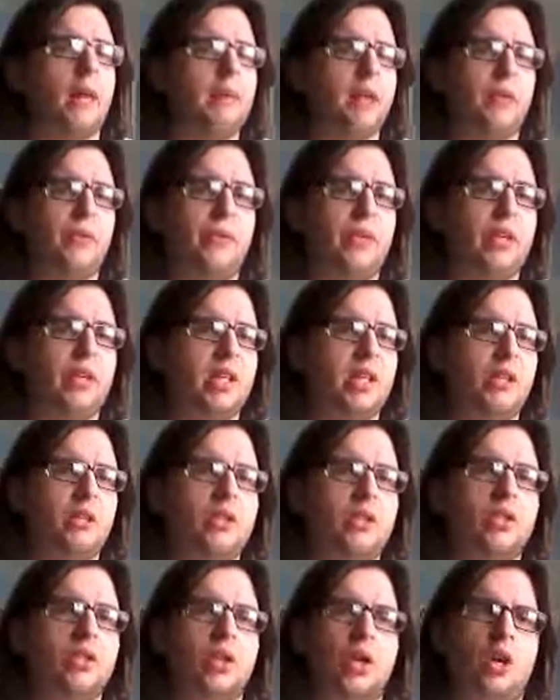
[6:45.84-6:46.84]
big of a
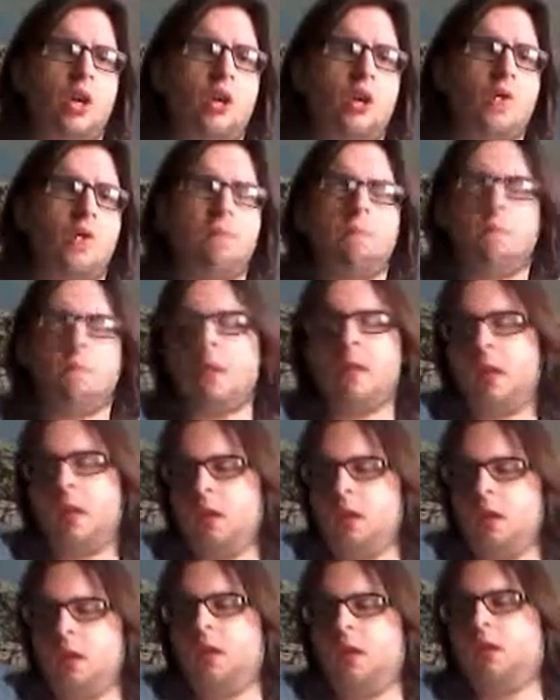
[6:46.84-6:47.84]
deal. So,
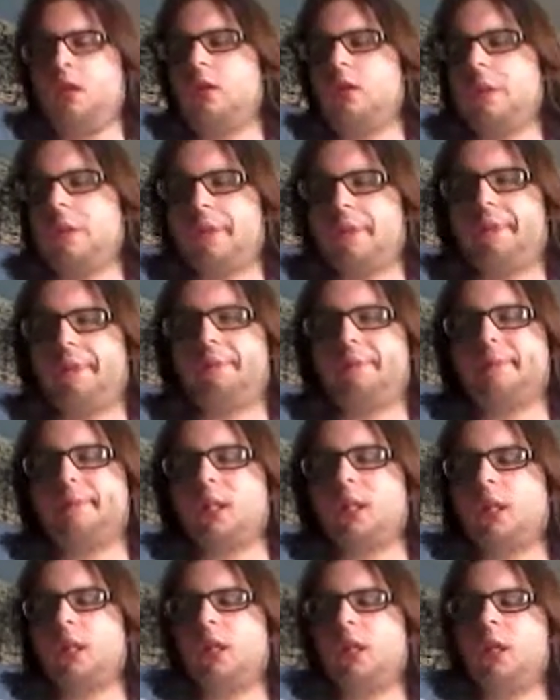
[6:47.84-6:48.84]
you know.
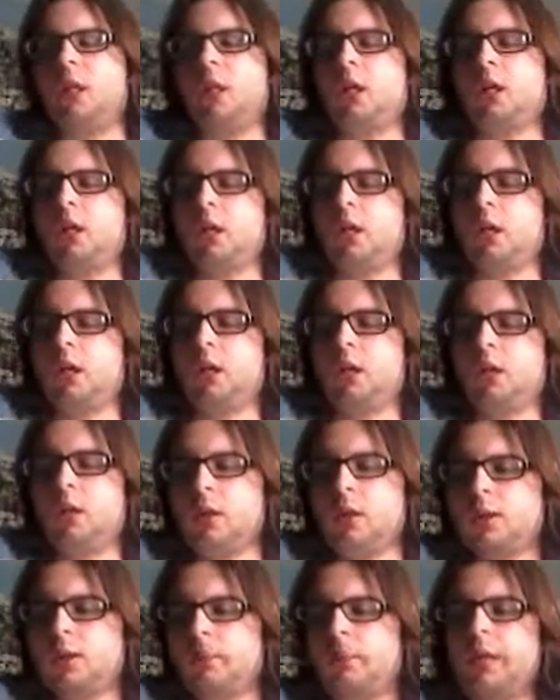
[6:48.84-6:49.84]

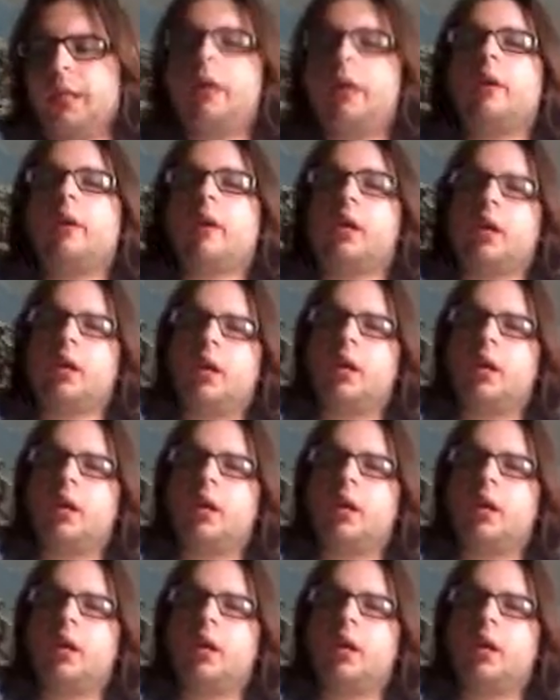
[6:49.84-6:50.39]
But anyway,